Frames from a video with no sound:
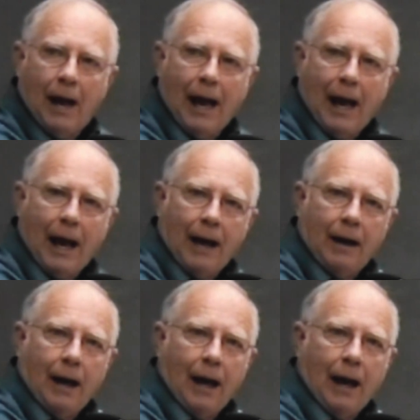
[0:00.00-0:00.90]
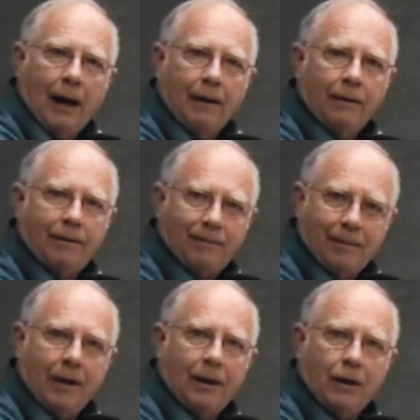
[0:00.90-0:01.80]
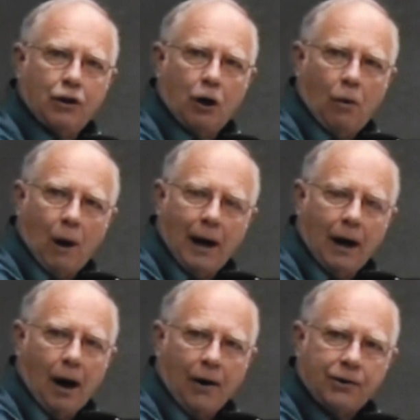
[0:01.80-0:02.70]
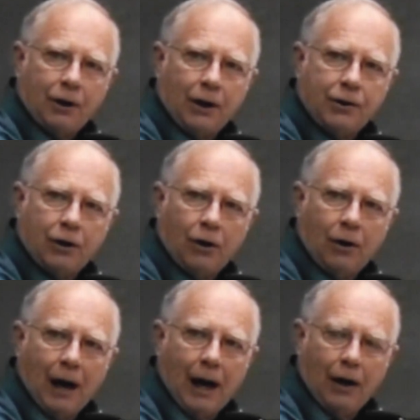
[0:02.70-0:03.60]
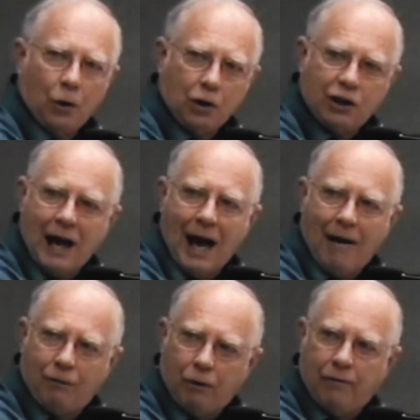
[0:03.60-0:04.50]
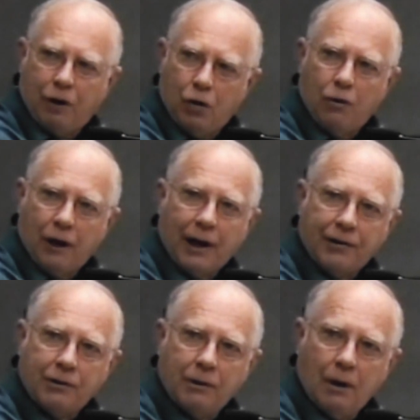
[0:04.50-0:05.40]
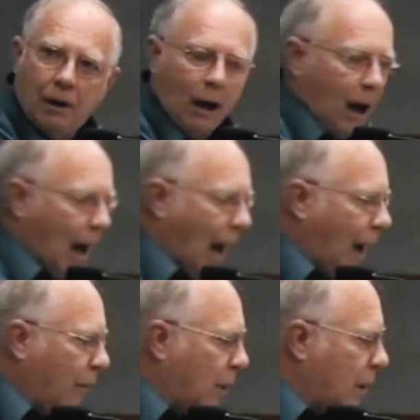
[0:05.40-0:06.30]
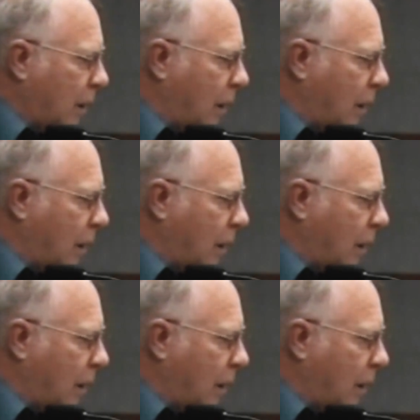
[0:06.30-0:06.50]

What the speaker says: And so when our solicitor and or staff review this, I would